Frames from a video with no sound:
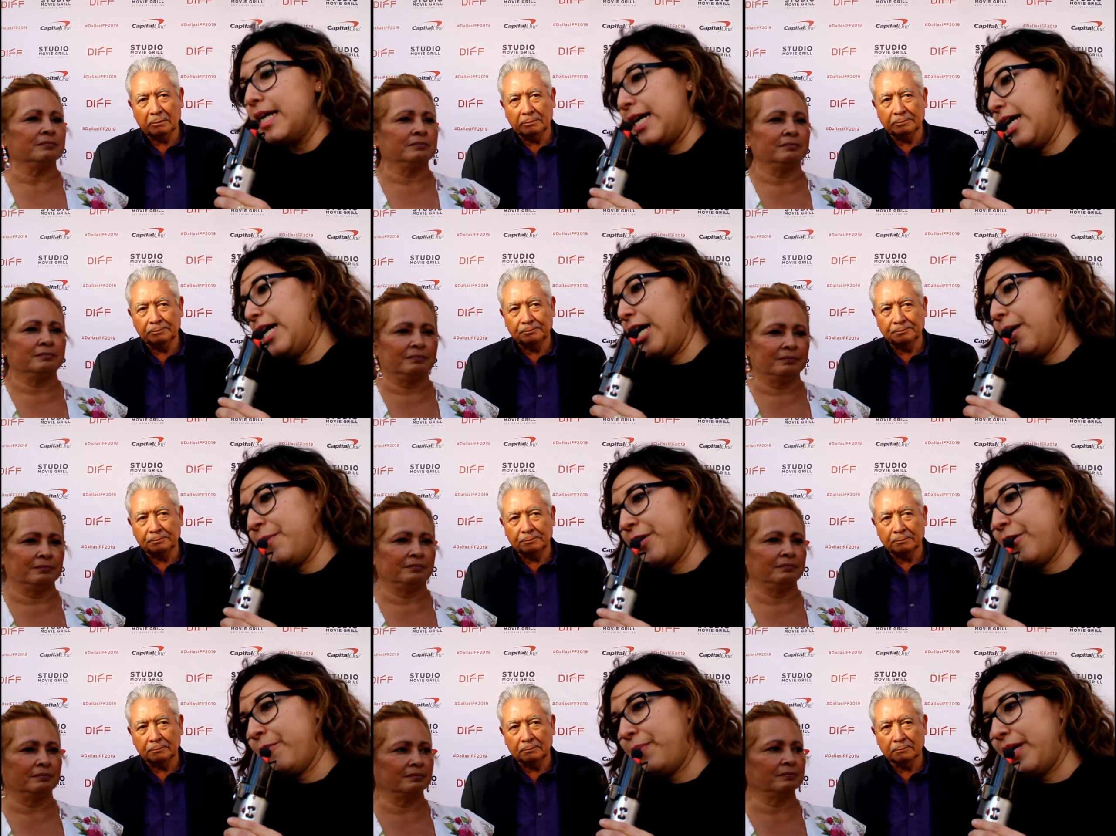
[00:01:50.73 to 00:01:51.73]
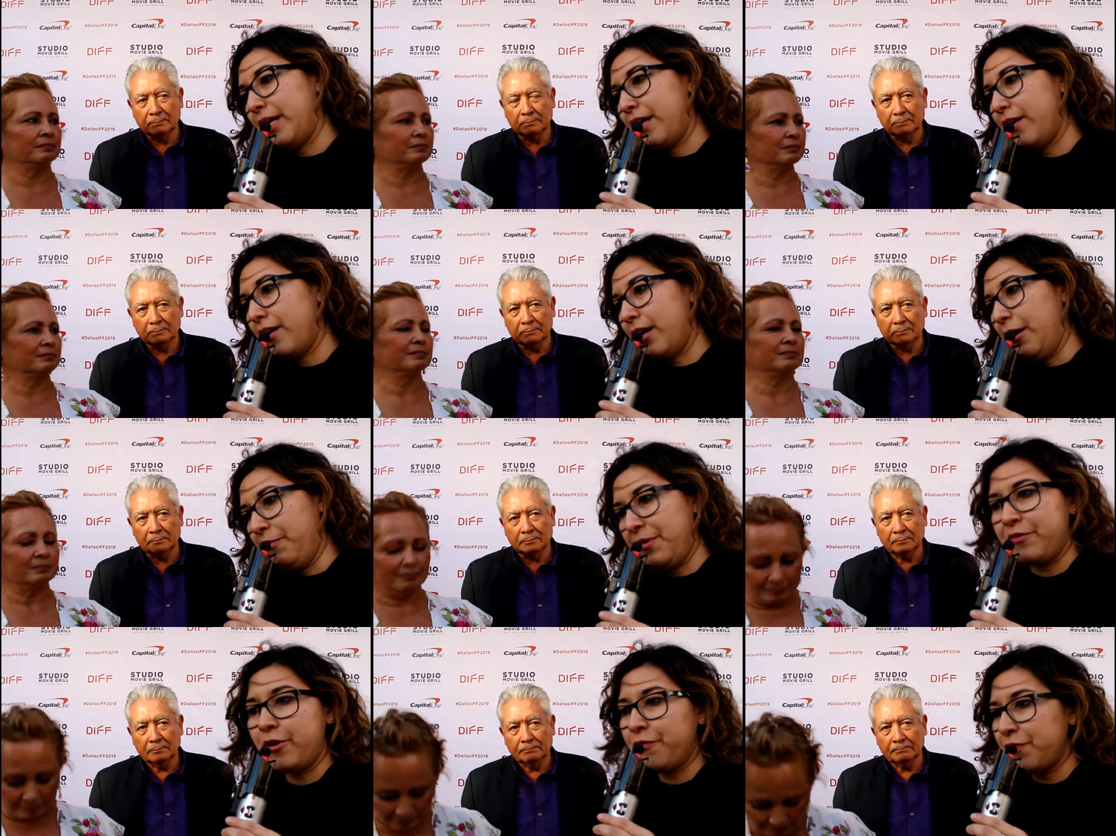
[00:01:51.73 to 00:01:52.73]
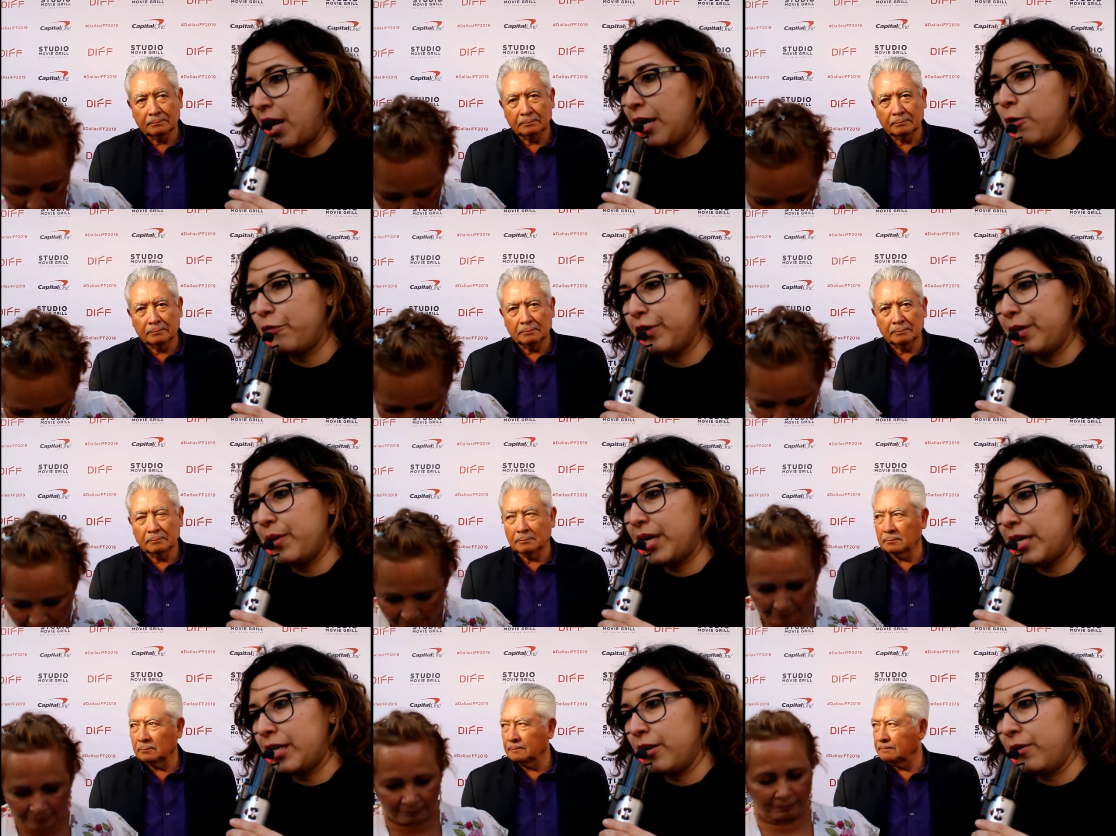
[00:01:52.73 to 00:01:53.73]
Speaker 1: Um, you know, but uh, um, if not, hopefully we can you